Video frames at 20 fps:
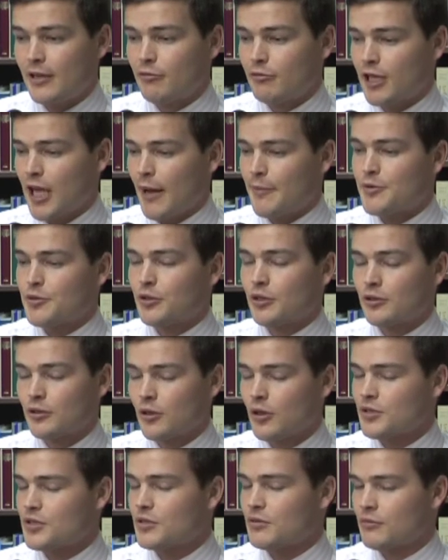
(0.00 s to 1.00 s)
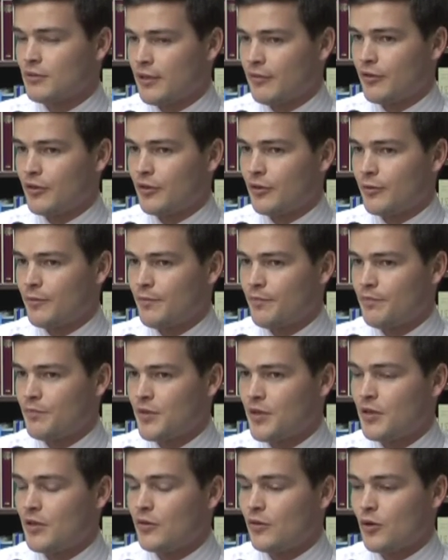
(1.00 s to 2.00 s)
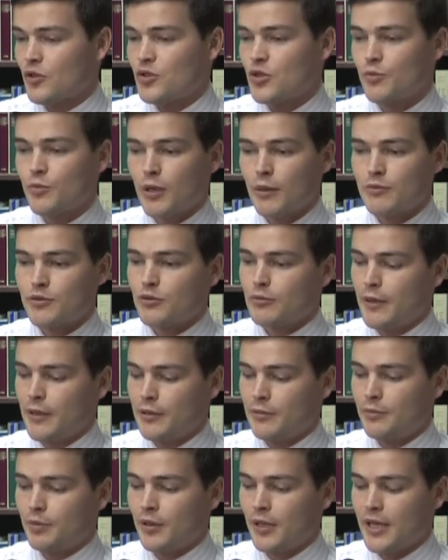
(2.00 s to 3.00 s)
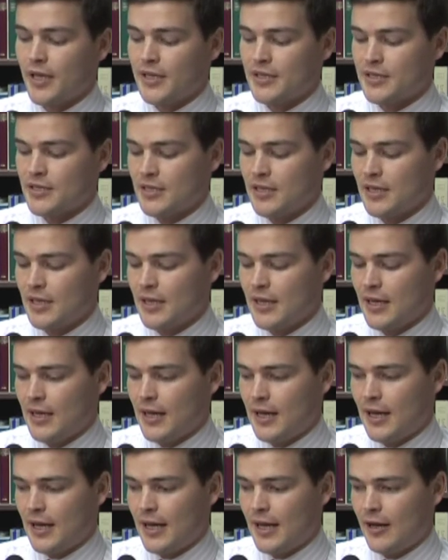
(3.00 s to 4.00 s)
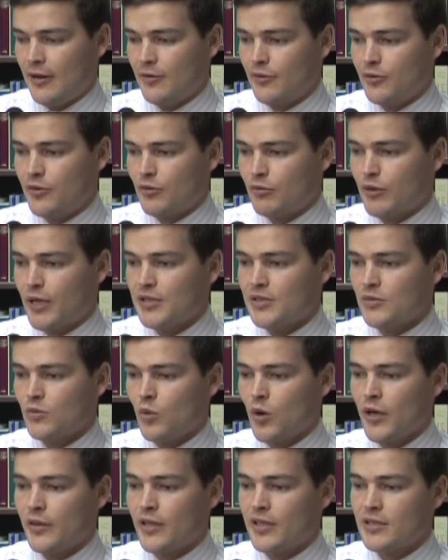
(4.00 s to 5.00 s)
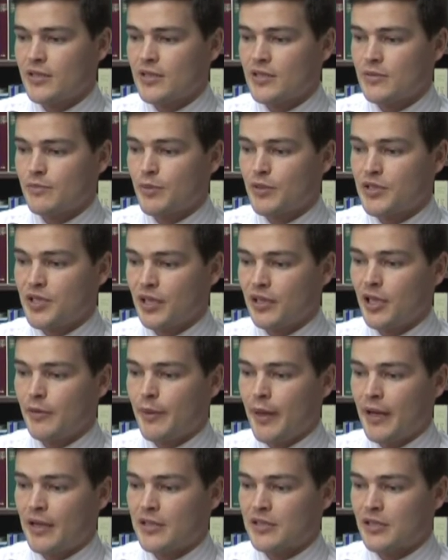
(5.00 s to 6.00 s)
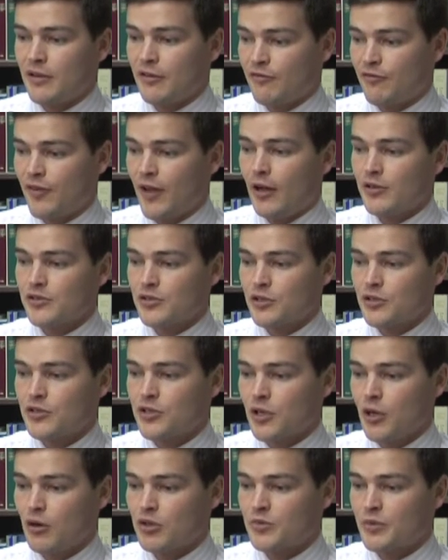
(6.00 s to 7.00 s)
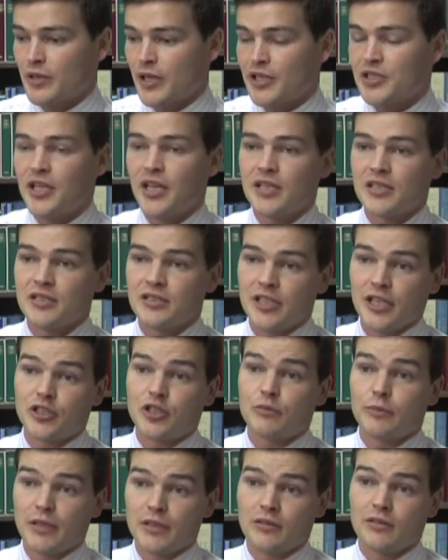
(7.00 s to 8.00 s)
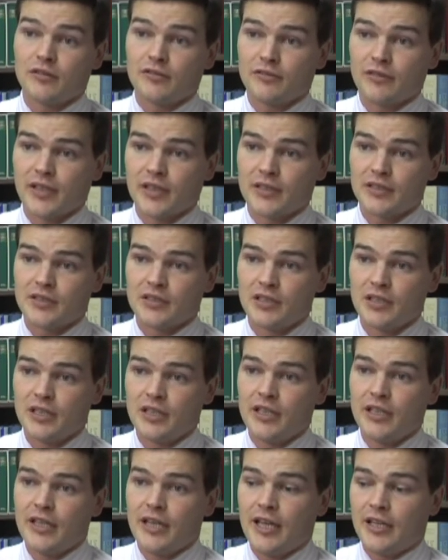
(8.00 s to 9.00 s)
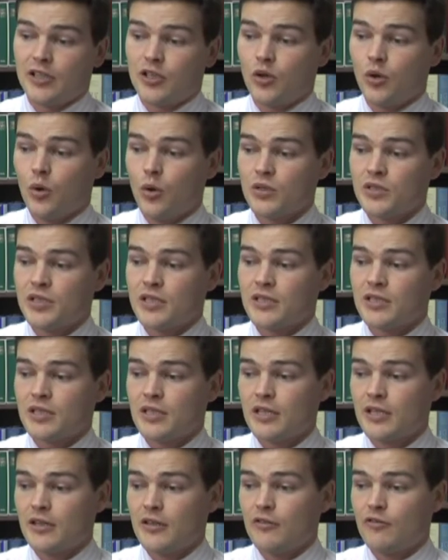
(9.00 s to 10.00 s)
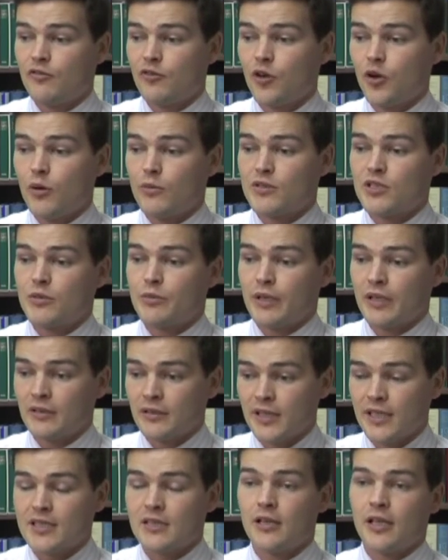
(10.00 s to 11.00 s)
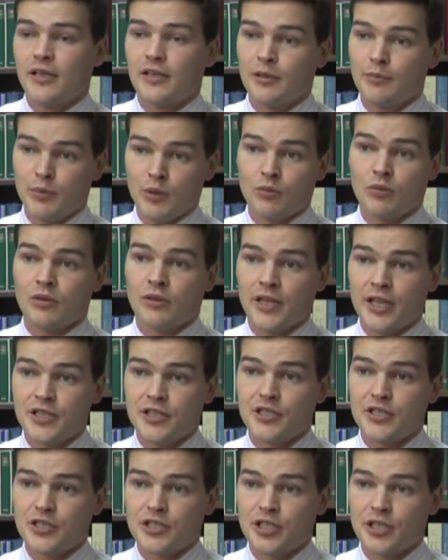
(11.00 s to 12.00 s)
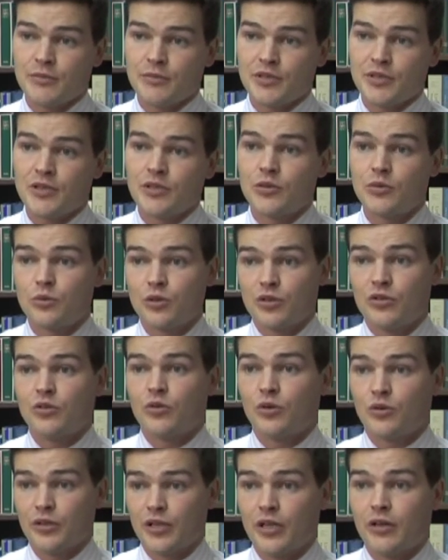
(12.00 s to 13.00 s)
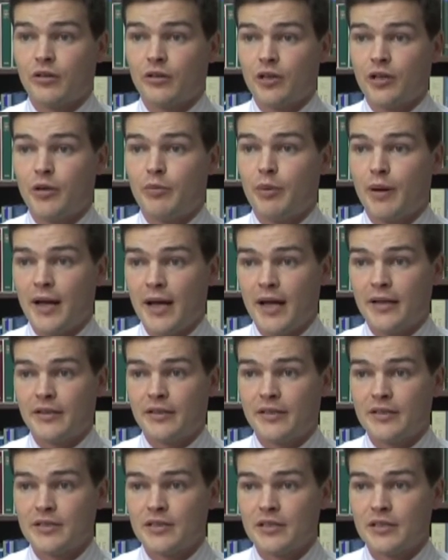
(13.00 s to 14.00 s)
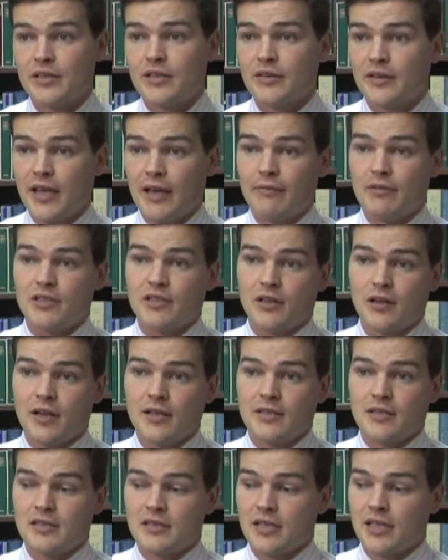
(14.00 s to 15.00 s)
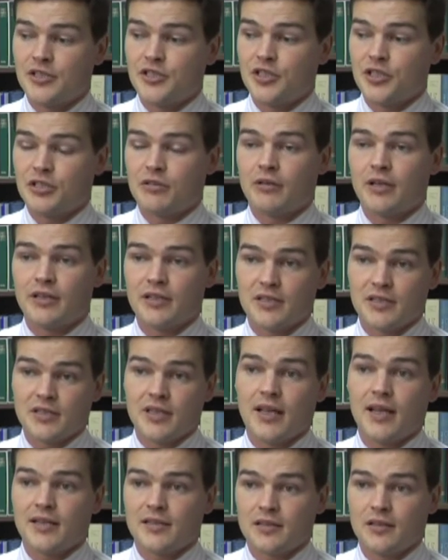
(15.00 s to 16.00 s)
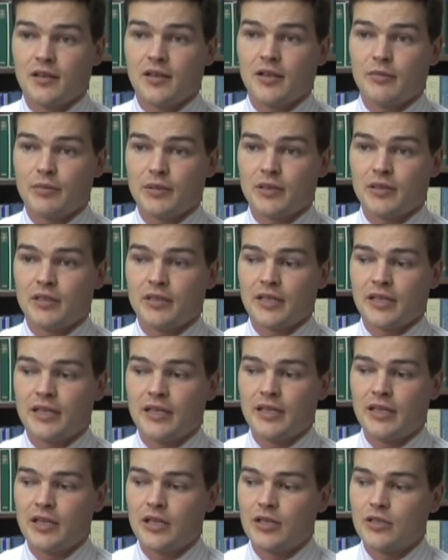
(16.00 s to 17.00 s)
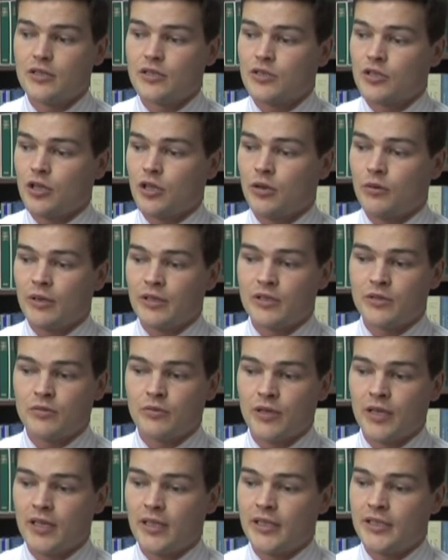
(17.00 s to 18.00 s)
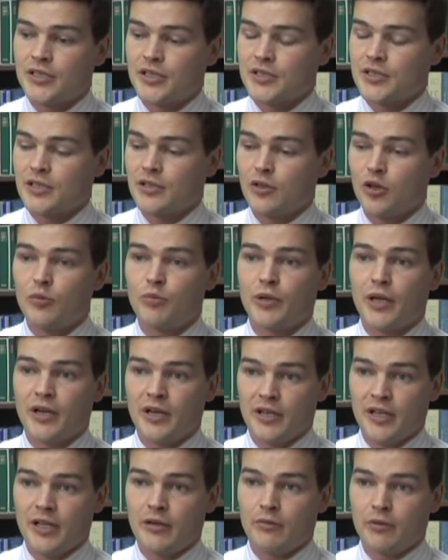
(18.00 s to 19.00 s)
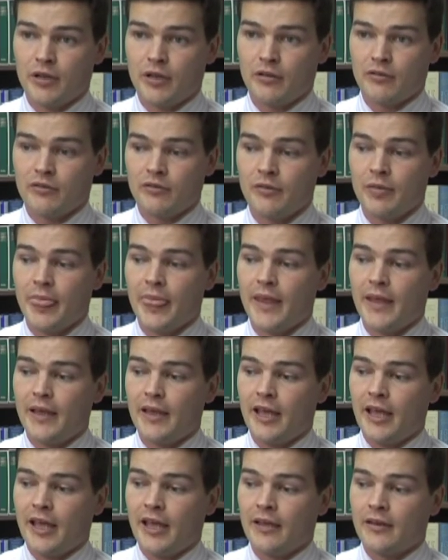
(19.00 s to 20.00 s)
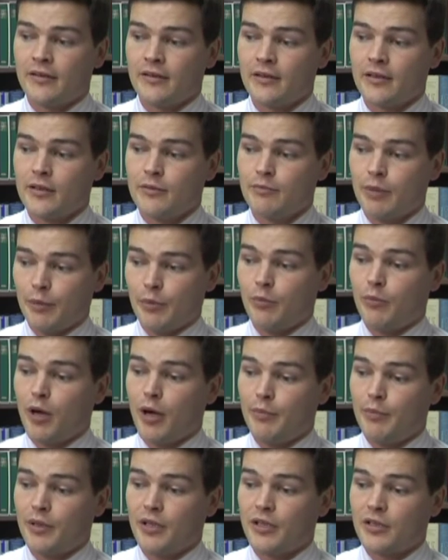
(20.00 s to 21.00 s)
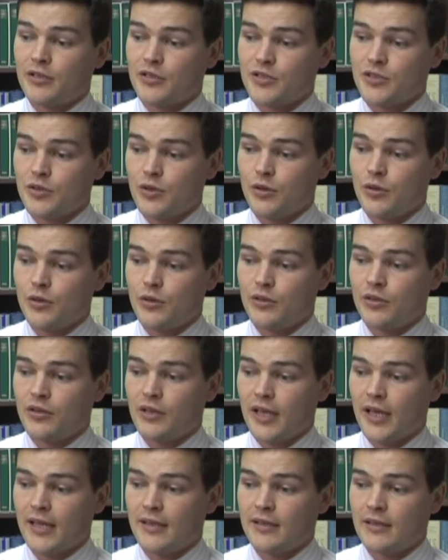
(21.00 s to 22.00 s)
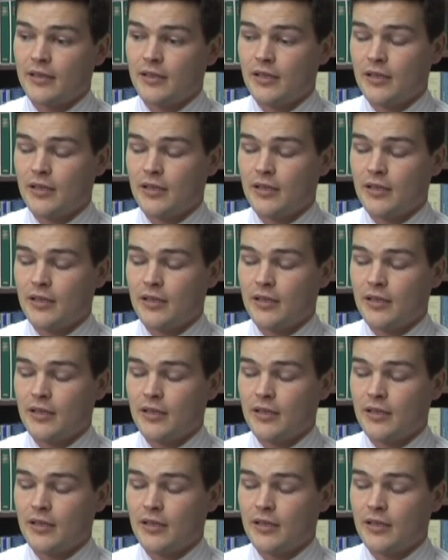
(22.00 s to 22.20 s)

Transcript: capturing lost revenue. Those two problems remain in place. The reason why this is particularly bad is it fails on its goals, but it actually has detrimental effects. It causes firms to be less likely to build relationships with North Carolina partners, the advertisers that generate this tax liability. So it's really just a no-brainer to get rid of. And people might be concerned that